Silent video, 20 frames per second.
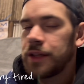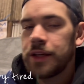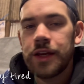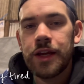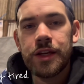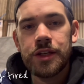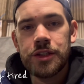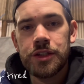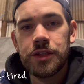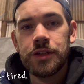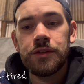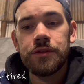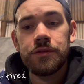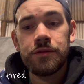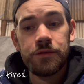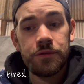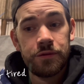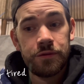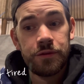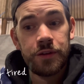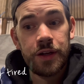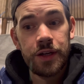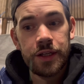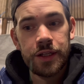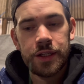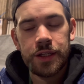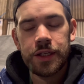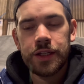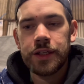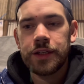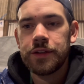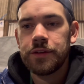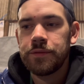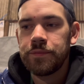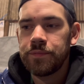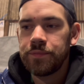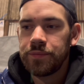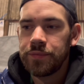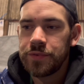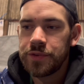Engine, fairly clean.
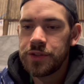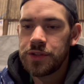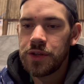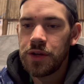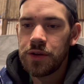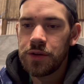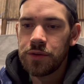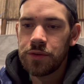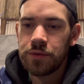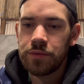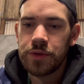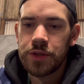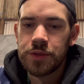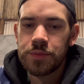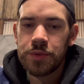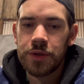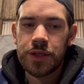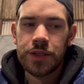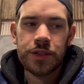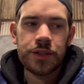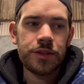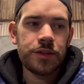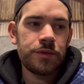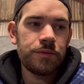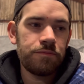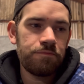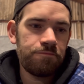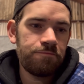Started on the wrist pins.